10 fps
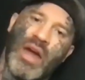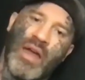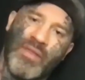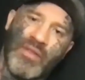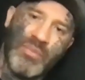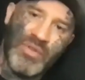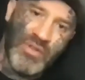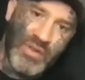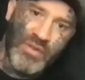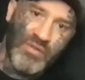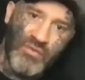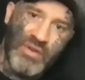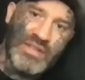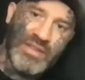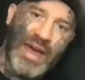And the
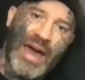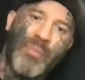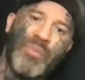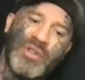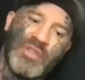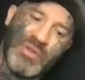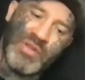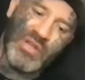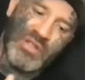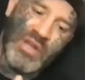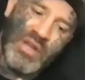reason that happened is because